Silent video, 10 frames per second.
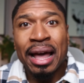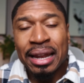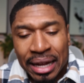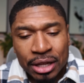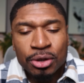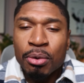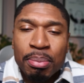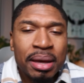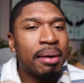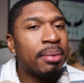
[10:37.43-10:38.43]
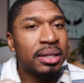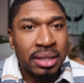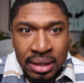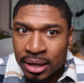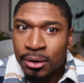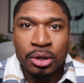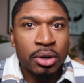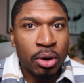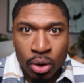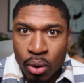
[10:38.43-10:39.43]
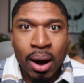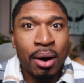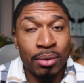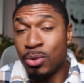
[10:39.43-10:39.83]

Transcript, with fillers: And like you'll be able to still, you know, go out.